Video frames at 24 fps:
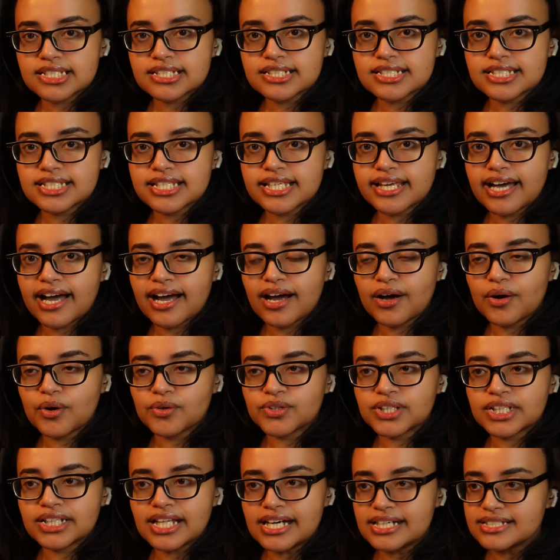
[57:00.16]
to see how
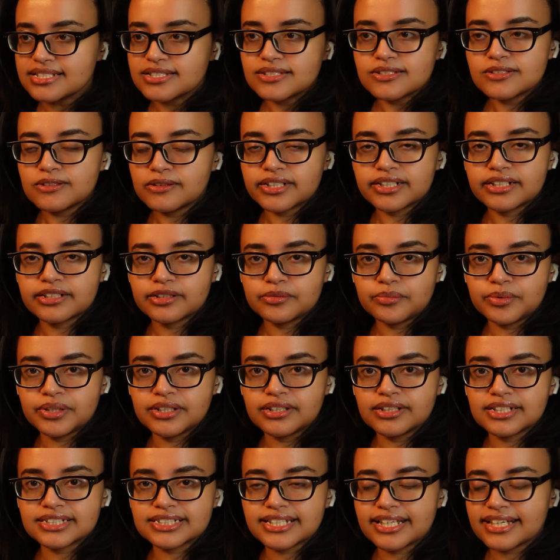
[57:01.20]
the last 2 are gonna be.
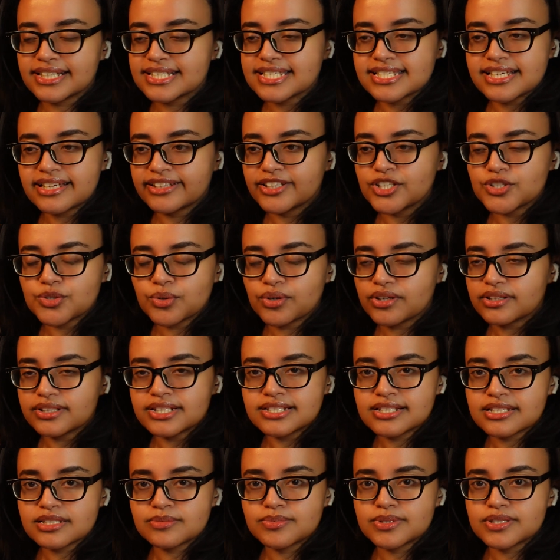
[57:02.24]
Because like I said, each one of
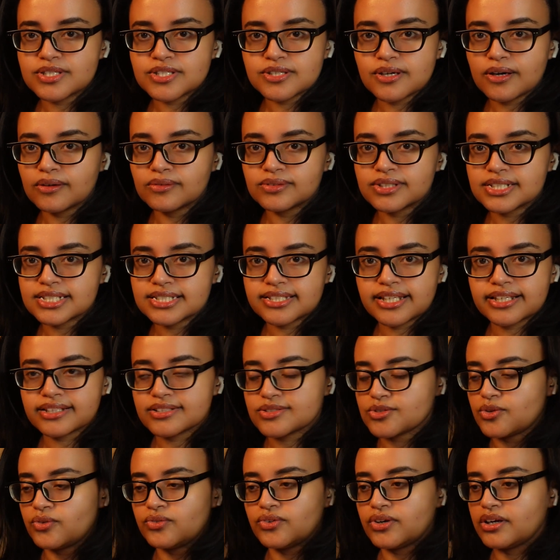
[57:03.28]
these has been so distinct
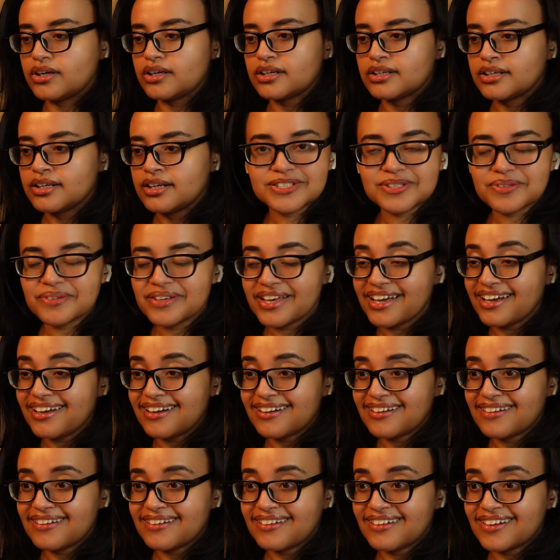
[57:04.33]
so far. So
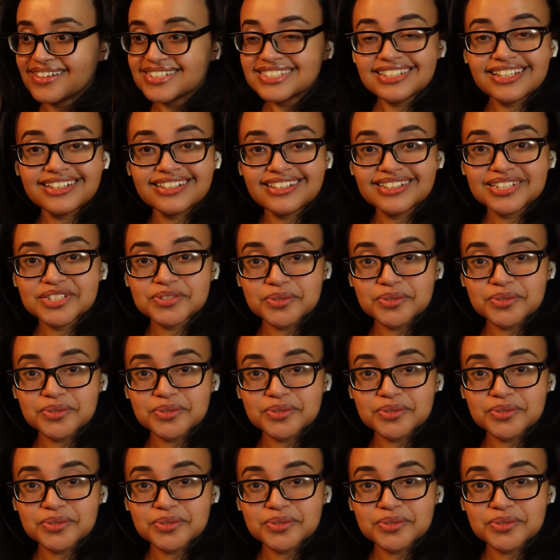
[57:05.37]
yeah, on to ending